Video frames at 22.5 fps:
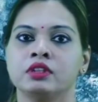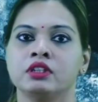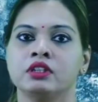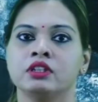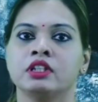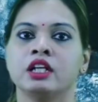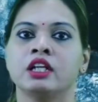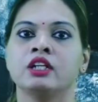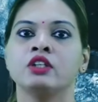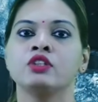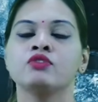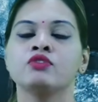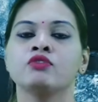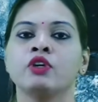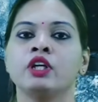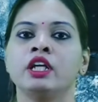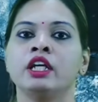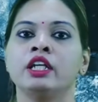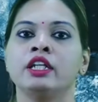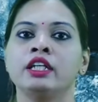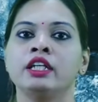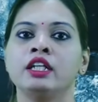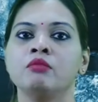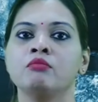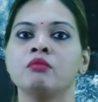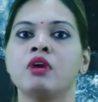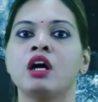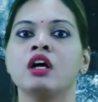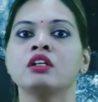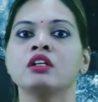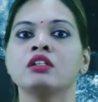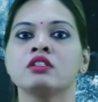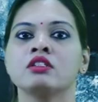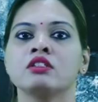that is for 80
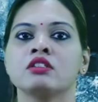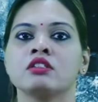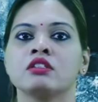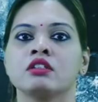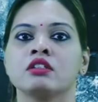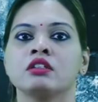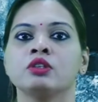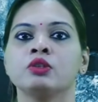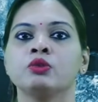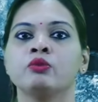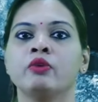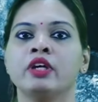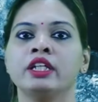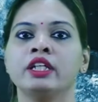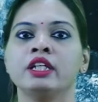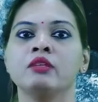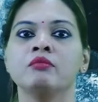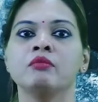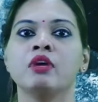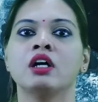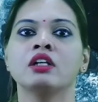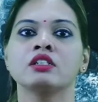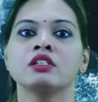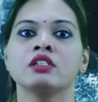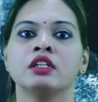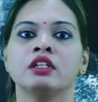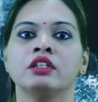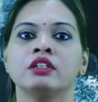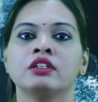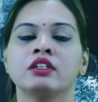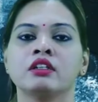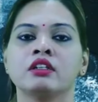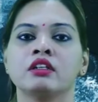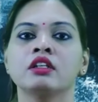marks, 20 marks
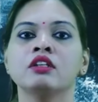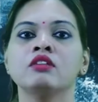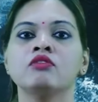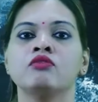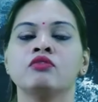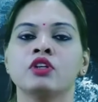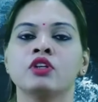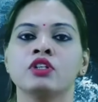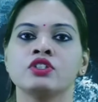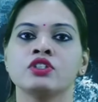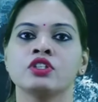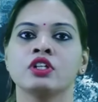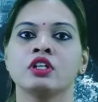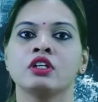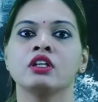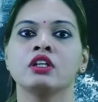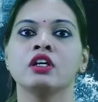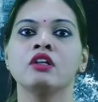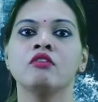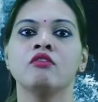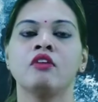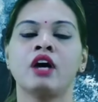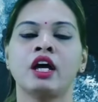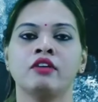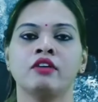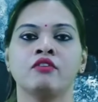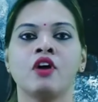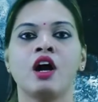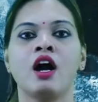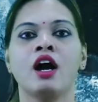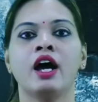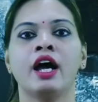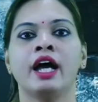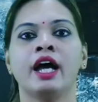internal for journal,
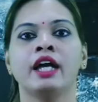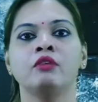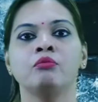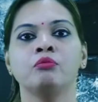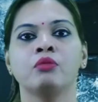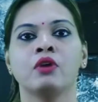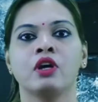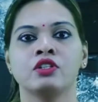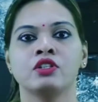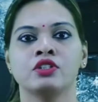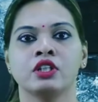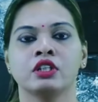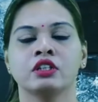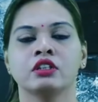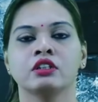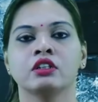viva and project.